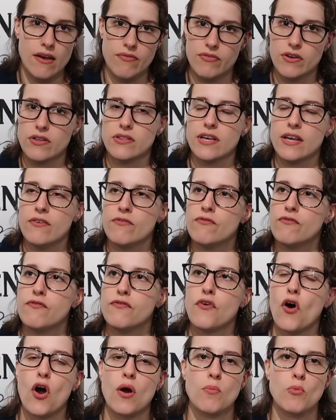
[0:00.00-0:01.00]
Definitely
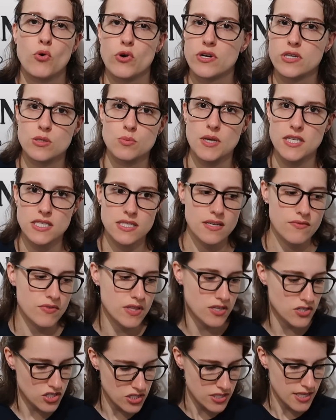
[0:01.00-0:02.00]
far more expensive
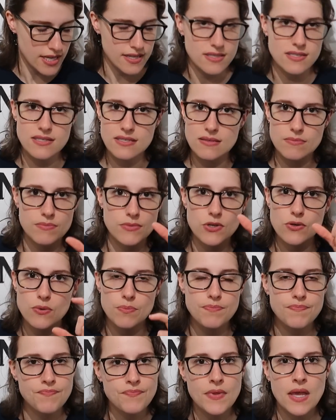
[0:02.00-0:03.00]
than just getting some
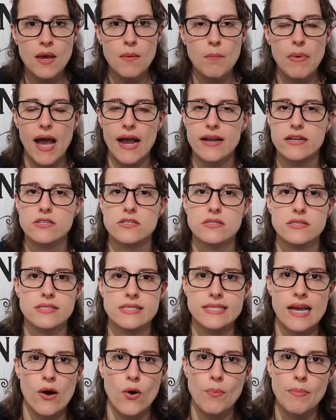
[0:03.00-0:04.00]
little packages of
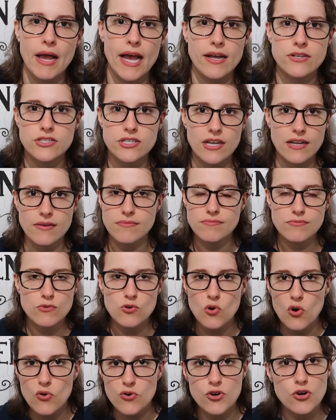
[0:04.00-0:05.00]
Sour Patch at
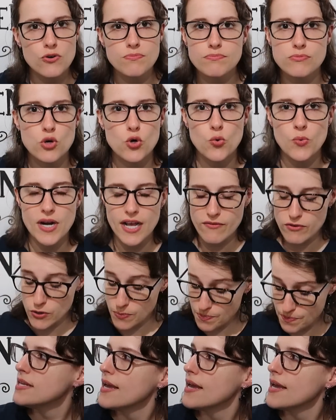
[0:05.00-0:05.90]
Kroger or whatever.